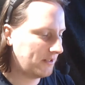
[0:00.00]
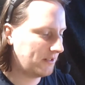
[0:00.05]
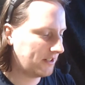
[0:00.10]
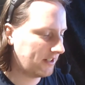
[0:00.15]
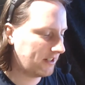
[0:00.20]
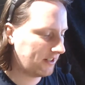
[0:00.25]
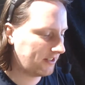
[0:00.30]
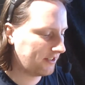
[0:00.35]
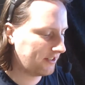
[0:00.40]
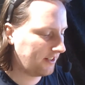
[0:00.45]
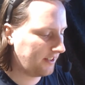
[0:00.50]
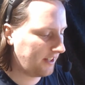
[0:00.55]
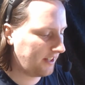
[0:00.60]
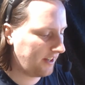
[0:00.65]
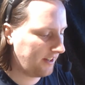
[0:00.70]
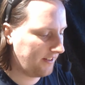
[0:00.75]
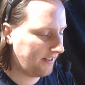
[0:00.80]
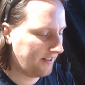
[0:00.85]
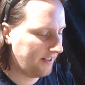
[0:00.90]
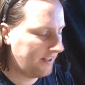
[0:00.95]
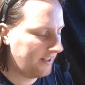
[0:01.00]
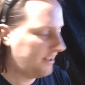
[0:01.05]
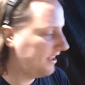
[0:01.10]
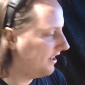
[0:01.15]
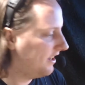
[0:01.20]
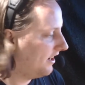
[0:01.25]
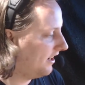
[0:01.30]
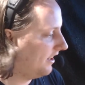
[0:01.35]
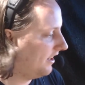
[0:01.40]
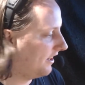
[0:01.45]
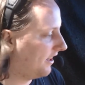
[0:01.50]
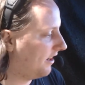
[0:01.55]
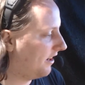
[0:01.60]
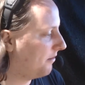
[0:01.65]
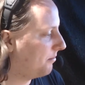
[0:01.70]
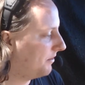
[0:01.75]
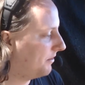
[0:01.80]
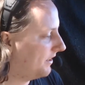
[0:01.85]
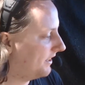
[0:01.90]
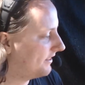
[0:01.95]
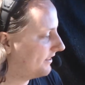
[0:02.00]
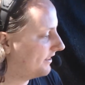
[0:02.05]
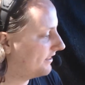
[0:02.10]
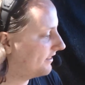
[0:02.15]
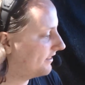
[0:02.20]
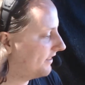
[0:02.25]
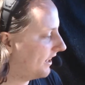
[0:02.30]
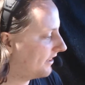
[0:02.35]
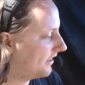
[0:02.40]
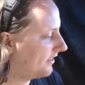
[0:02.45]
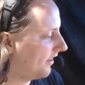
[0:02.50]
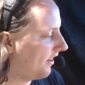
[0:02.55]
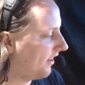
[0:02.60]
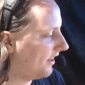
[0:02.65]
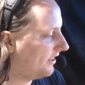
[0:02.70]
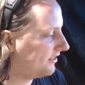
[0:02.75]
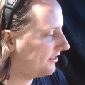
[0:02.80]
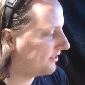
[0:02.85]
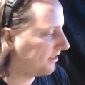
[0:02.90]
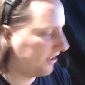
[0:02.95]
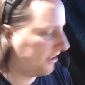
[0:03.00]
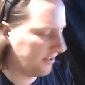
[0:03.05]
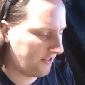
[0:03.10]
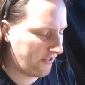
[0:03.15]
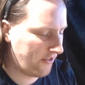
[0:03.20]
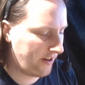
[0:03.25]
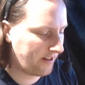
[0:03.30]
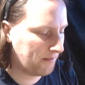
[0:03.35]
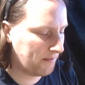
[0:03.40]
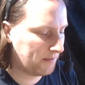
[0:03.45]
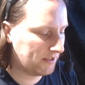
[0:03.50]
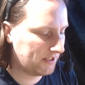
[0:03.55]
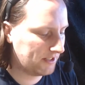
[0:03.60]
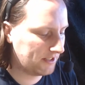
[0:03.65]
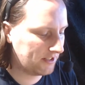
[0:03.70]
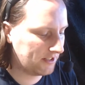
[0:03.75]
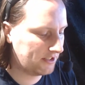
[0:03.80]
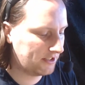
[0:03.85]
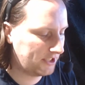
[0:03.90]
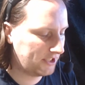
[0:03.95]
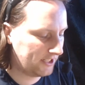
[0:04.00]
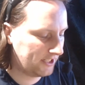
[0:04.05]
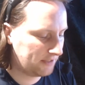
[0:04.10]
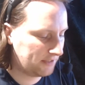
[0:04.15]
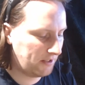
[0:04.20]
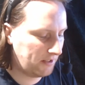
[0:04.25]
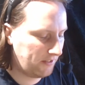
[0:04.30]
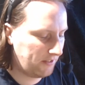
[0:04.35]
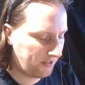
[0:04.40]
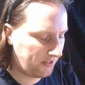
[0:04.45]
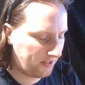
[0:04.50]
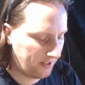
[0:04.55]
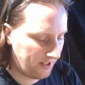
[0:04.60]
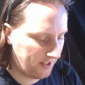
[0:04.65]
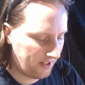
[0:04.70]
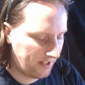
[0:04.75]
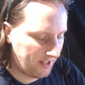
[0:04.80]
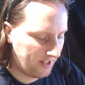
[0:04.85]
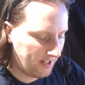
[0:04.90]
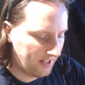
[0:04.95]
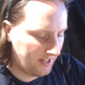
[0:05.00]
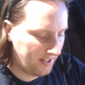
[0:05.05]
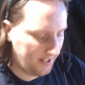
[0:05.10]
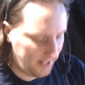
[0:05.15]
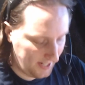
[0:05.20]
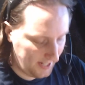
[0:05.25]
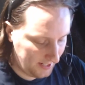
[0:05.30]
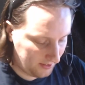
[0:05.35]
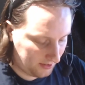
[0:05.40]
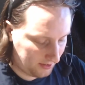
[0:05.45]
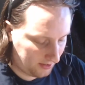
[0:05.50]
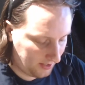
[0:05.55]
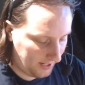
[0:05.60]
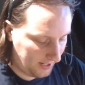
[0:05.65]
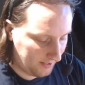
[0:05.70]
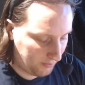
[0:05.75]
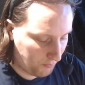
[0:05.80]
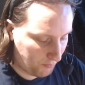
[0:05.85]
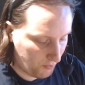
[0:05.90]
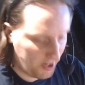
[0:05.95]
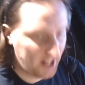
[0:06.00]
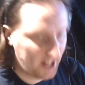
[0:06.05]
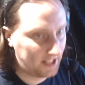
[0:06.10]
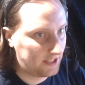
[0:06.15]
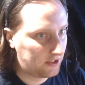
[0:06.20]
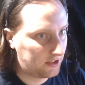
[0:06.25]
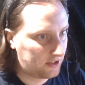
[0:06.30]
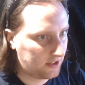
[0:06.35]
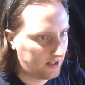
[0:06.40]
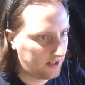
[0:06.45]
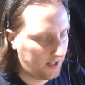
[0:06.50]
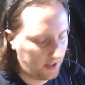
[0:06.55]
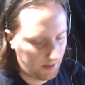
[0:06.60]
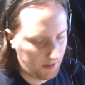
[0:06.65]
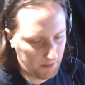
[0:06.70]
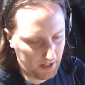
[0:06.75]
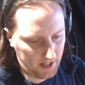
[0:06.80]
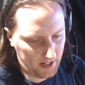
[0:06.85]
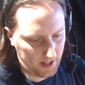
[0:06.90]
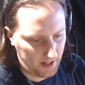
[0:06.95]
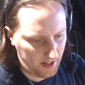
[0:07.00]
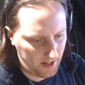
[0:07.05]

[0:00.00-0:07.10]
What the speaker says: have saw that early on. But this is next on the list: Dragon Ball Cheese Puffs. It's really stuck on the back,